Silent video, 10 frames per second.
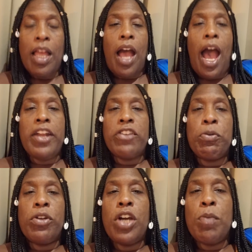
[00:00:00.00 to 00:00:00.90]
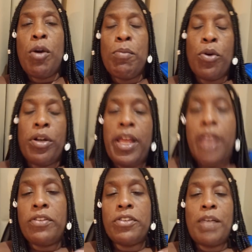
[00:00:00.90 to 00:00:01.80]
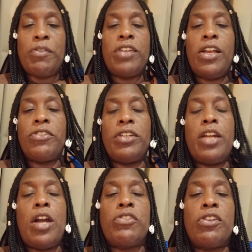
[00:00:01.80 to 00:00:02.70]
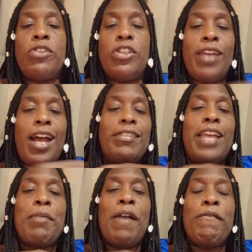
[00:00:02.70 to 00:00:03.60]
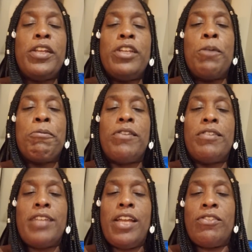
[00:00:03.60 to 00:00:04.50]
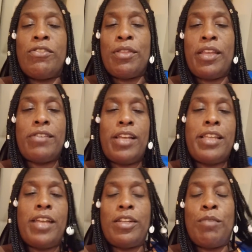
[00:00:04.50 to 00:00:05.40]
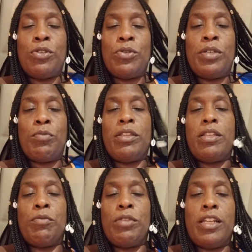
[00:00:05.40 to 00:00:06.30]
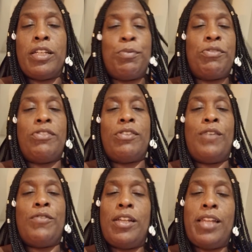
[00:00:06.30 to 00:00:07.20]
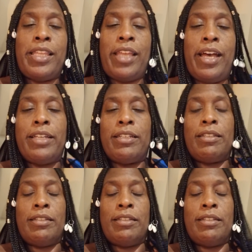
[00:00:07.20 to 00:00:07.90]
I just want to come on board and have this conversation. And also, do you guys like my video presentations and things like that I'm doing with the clips and stuff? Y'all like that?